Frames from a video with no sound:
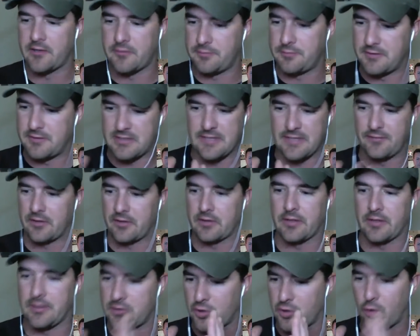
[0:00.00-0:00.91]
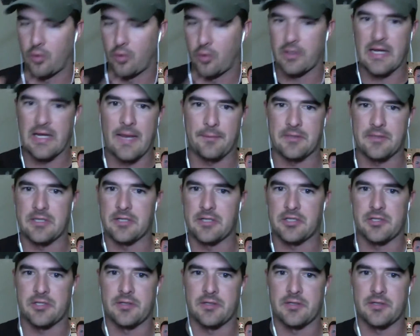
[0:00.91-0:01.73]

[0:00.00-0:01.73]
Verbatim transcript: specifically toward competition,